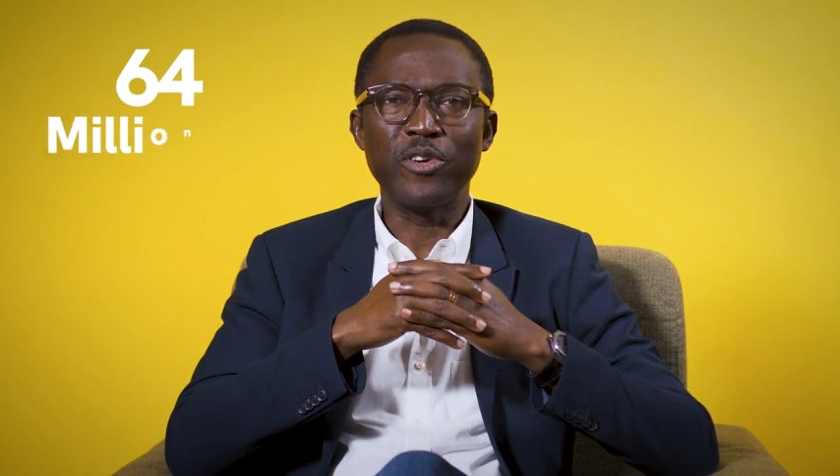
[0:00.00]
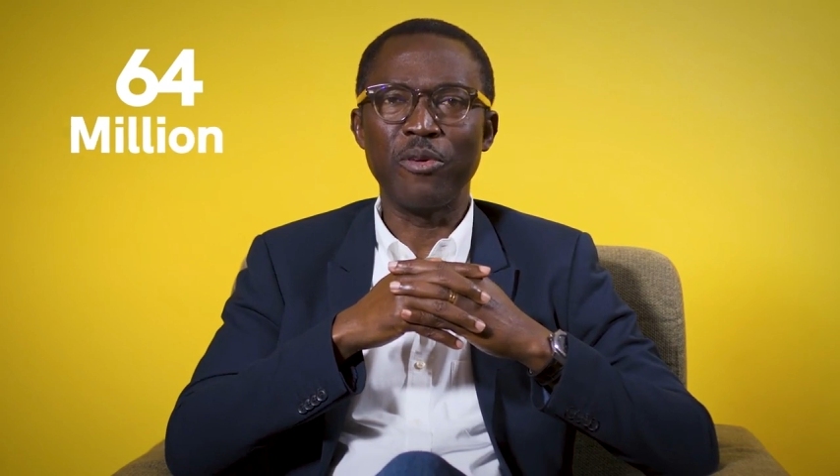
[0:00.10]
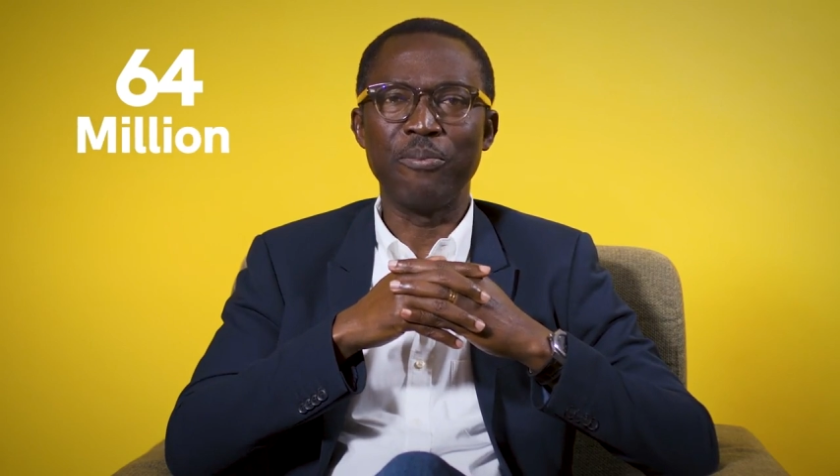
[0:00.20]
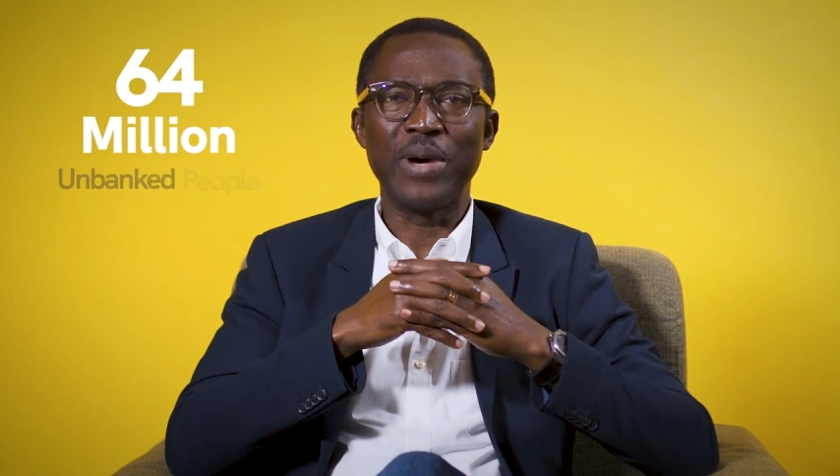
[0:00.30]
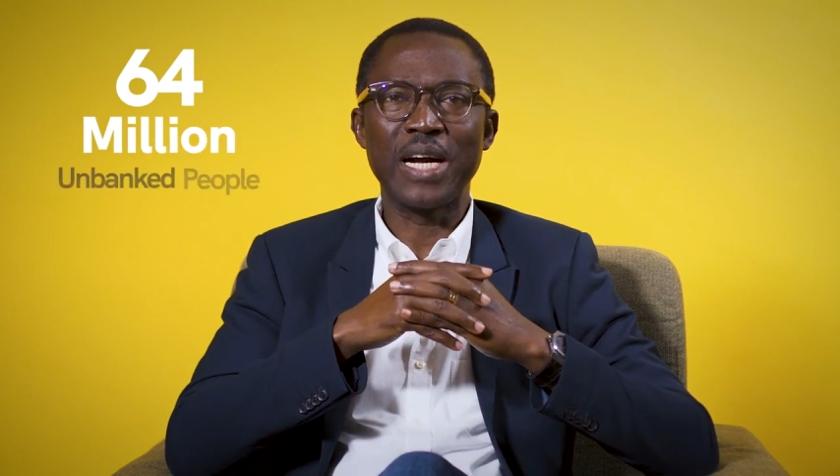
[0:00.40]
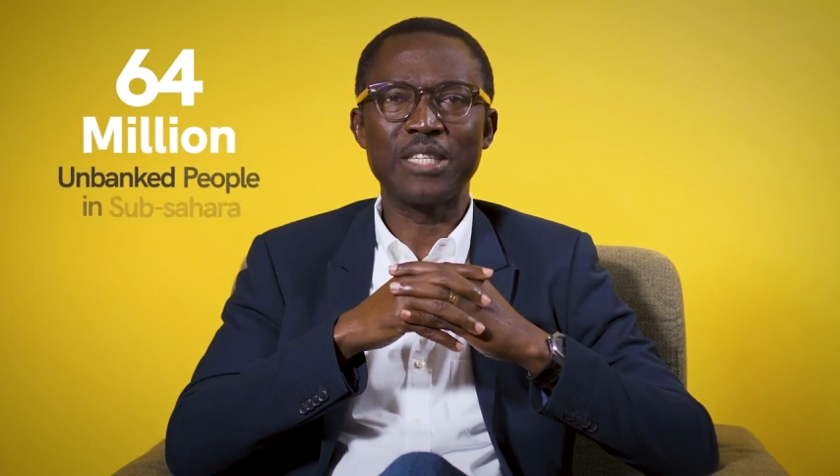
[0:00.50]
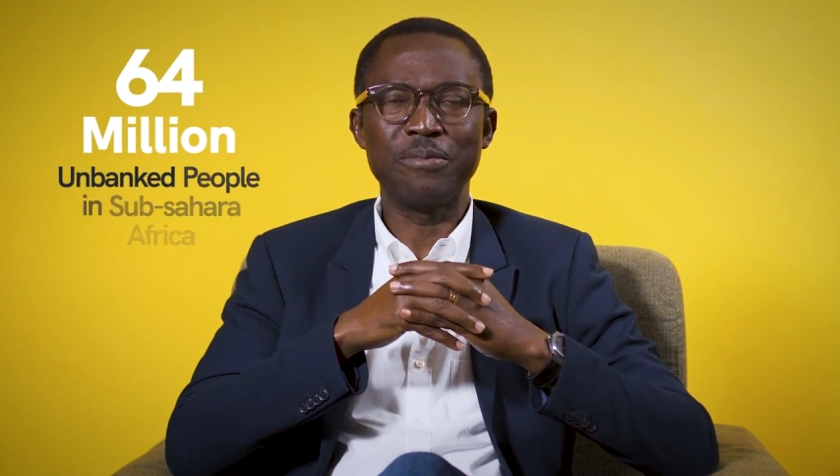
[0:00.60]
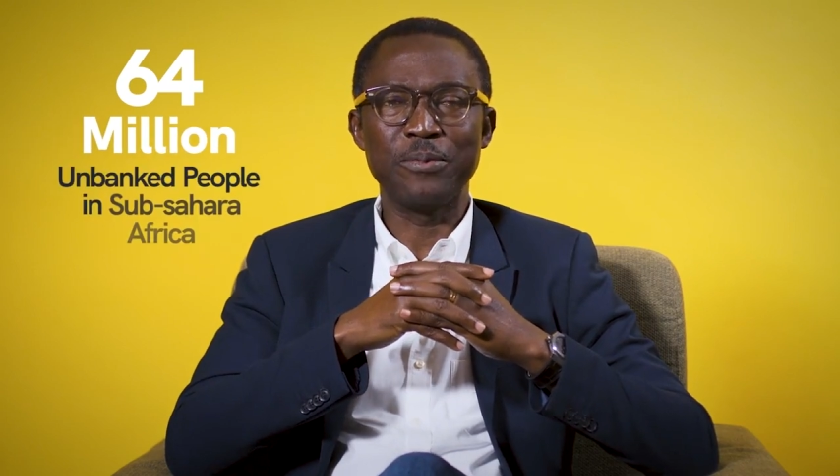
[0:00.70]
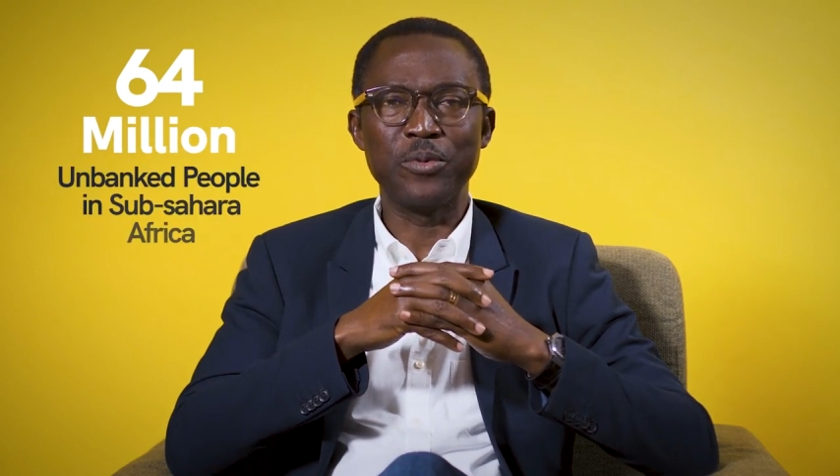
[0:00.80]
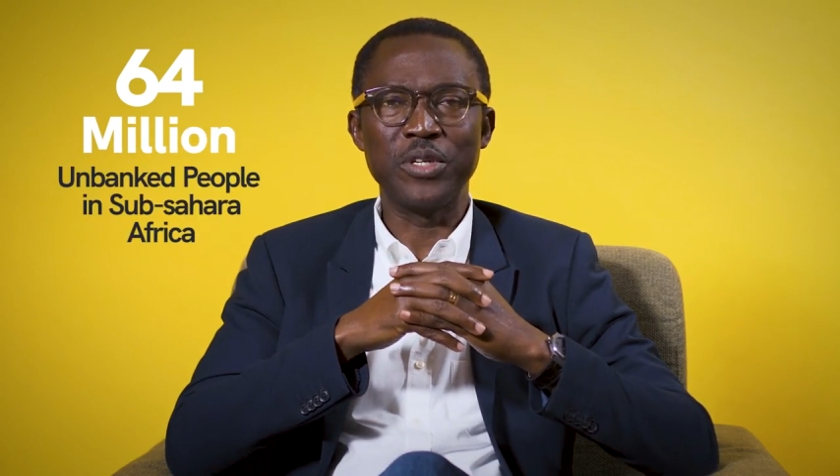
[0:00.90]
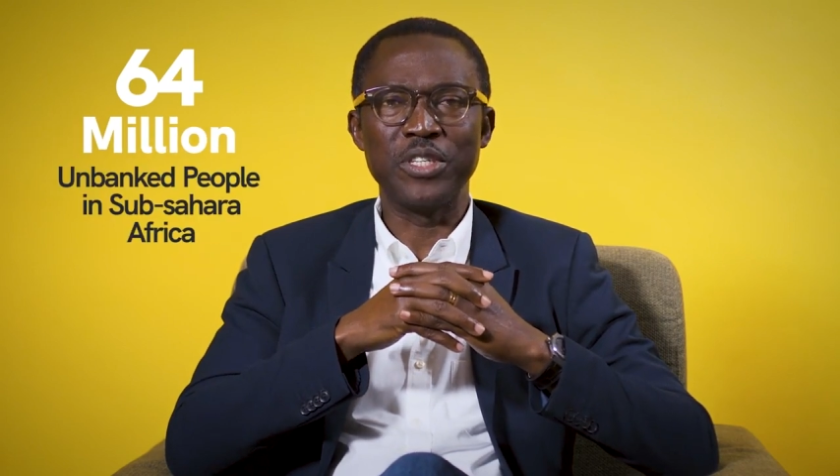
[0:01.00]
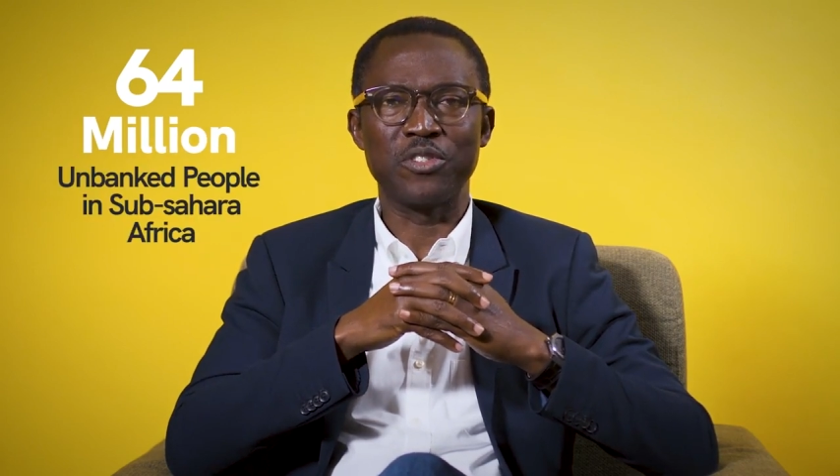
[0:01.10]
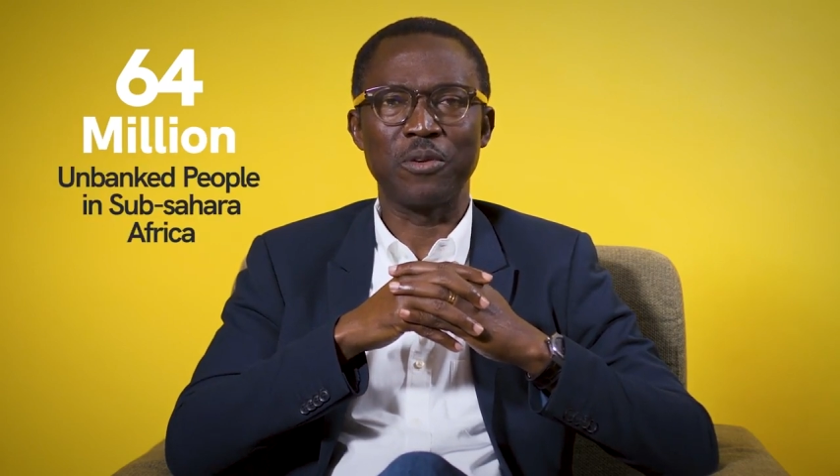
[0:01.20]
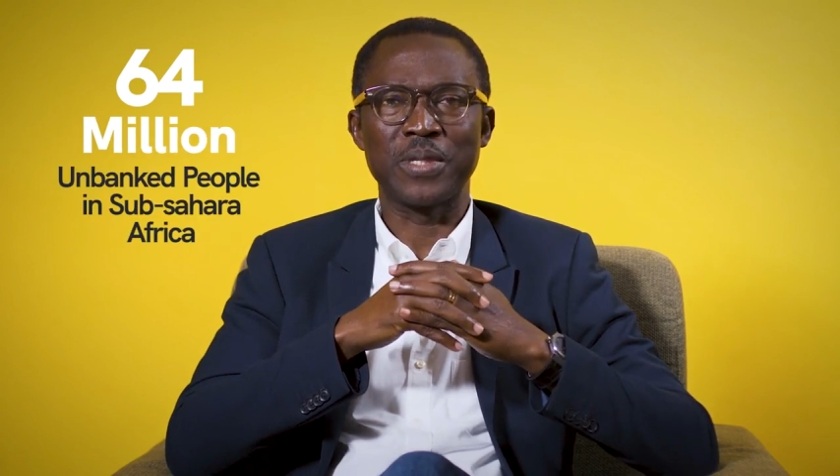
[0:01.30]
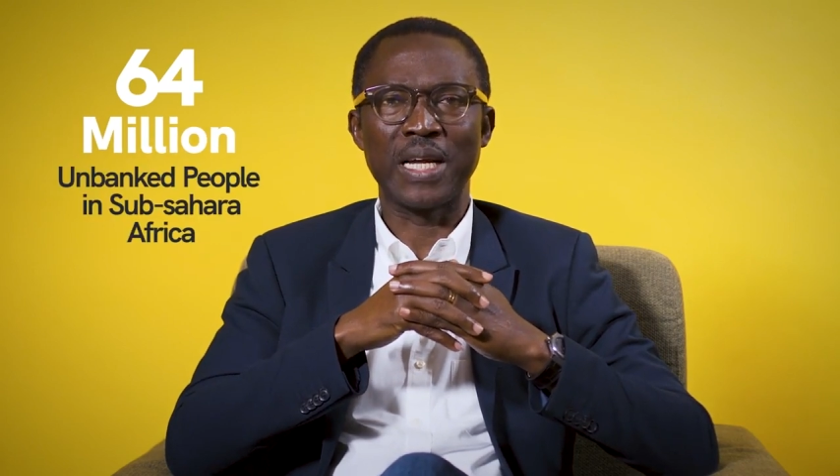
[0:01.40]
unbanked people in
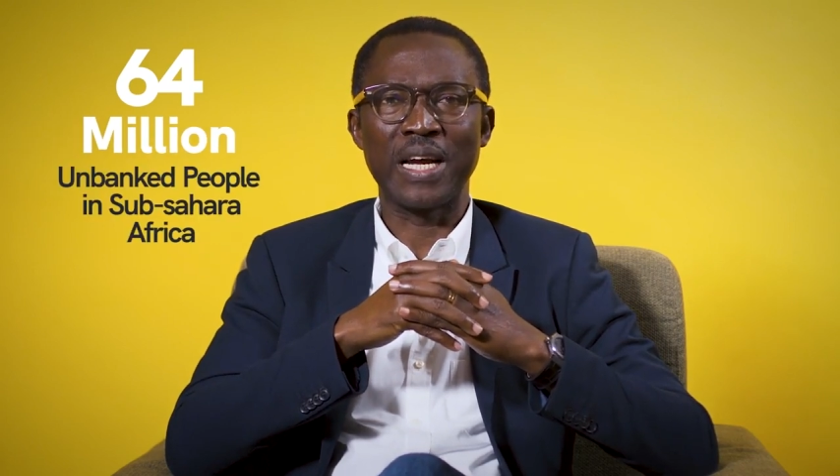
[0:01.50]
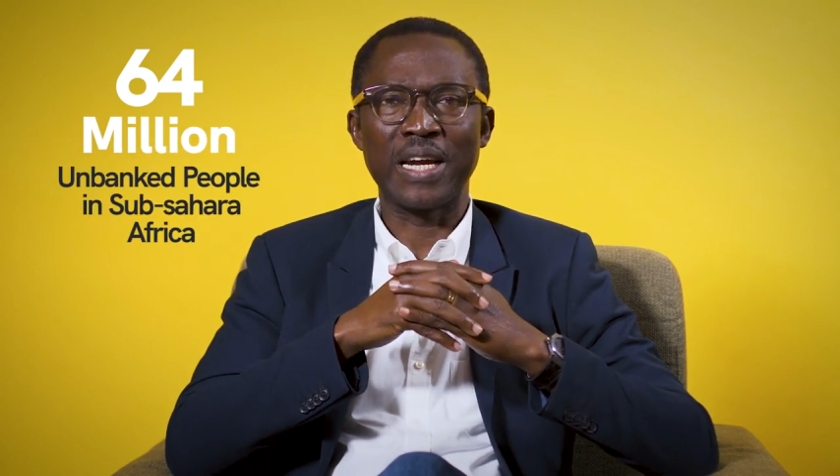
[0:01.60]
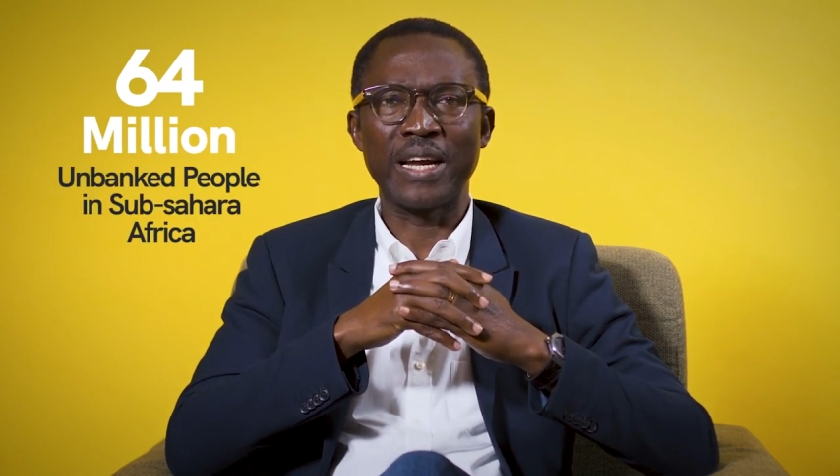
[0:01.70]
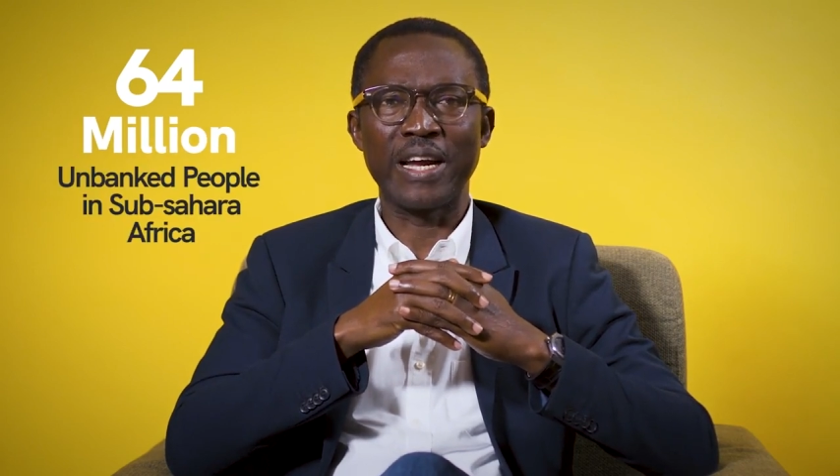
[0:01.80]
Sub-Saharan